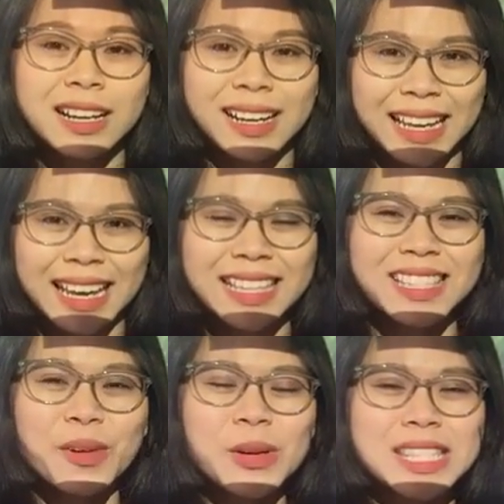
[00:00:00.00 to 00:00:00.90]
Okay.
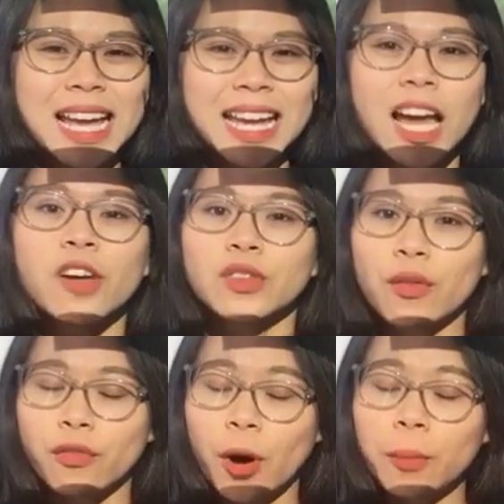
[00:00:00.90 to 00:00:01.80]
So we say the
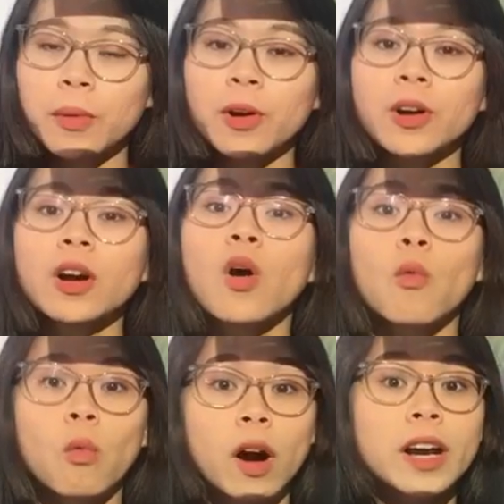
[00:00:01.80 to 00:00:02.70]
farmer
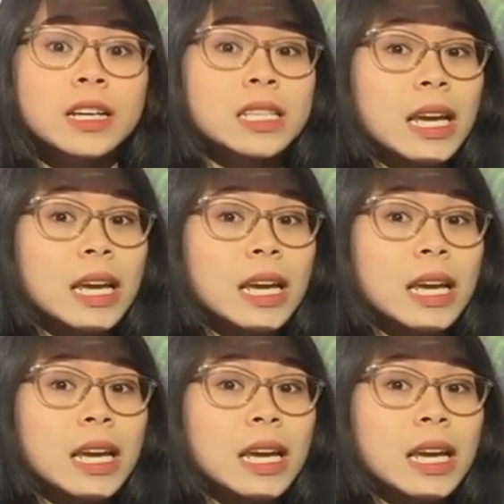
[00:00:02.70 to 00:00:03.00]
works